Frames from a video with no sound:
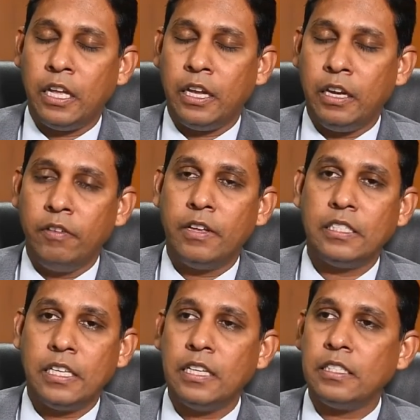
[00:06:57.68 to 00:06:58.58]

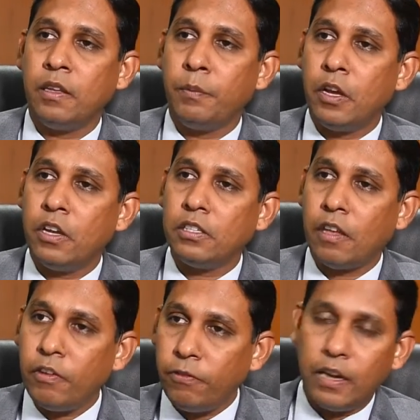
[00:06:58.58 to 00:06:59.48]
investors because
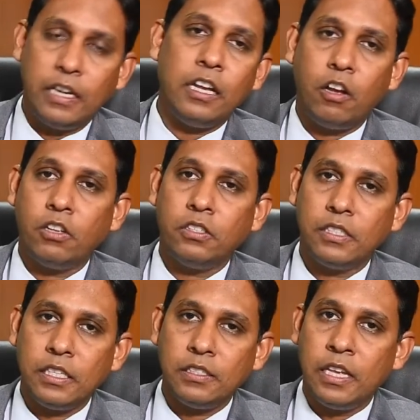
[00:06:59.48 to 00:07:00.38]
our funding cost
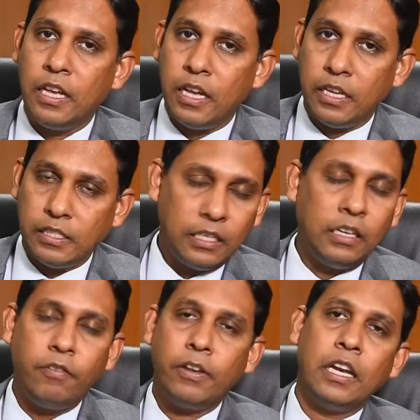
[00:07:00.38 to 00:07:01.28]
is
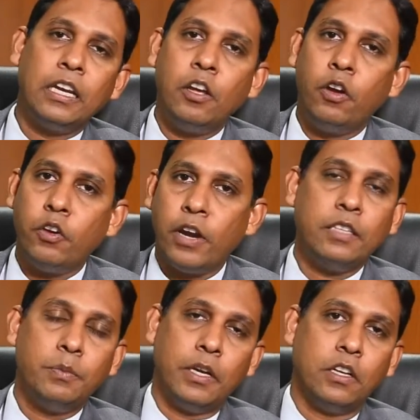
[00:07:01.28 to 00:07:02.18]
significantly going to
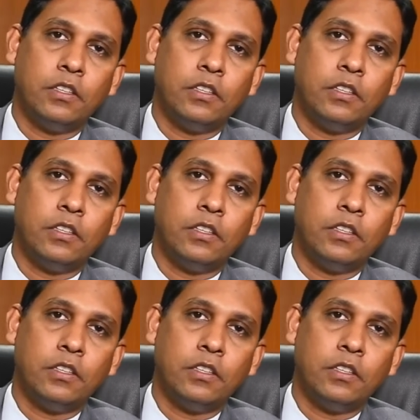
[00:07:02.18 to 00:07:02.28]
rise because